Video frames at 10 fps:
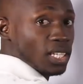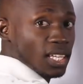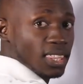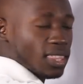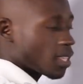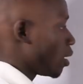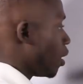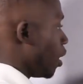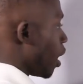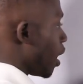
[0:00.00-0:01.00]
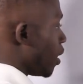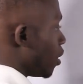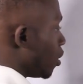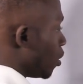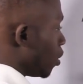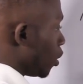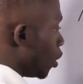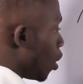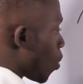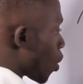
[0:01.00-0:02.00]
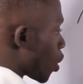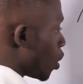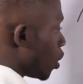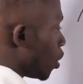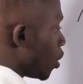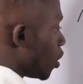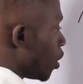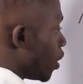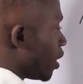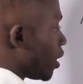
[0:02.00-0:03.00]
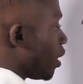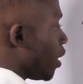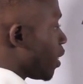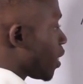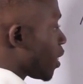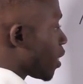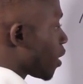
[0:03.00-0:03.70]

teeth and the lower teeth.